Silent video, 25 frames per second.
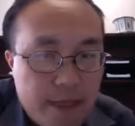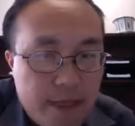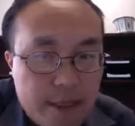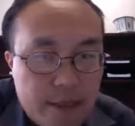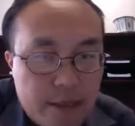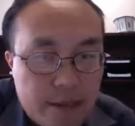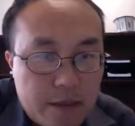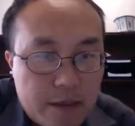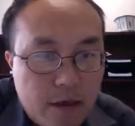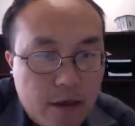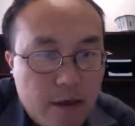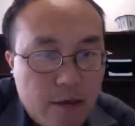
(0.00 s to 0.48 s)

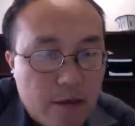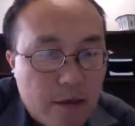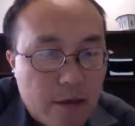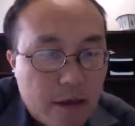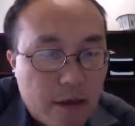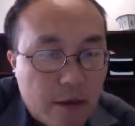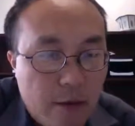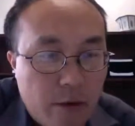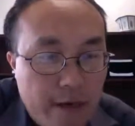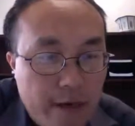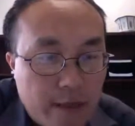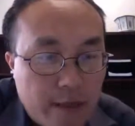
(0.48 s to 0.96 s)
So the
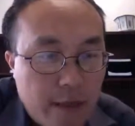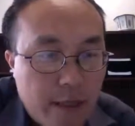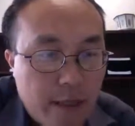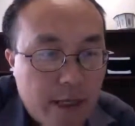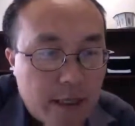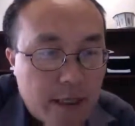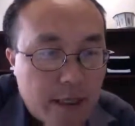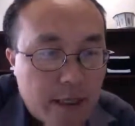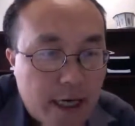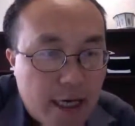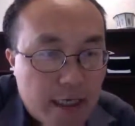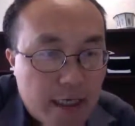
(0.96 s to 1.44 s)
question
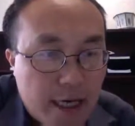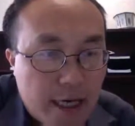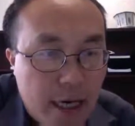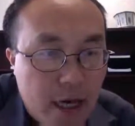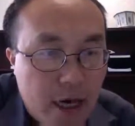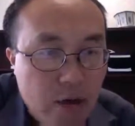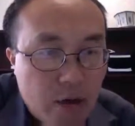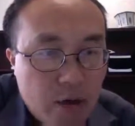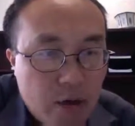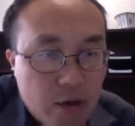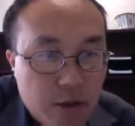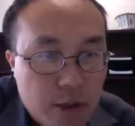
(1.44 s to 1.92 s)
is that
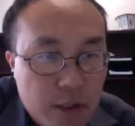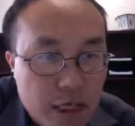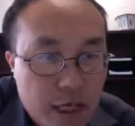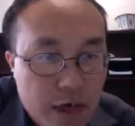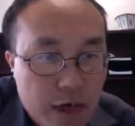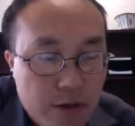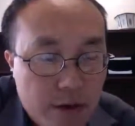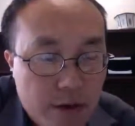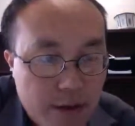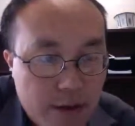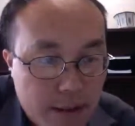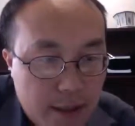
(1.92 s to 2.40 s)
how to deal
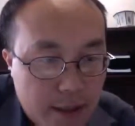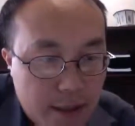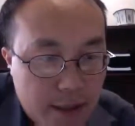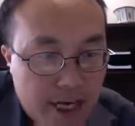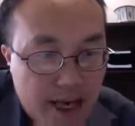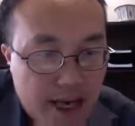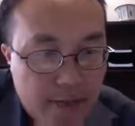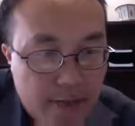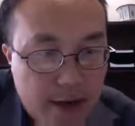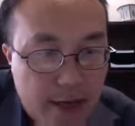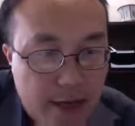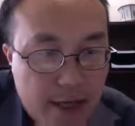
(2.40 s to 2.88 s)
with this
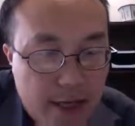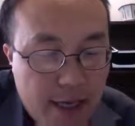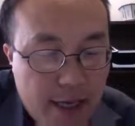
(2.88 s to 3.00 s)
dilemma,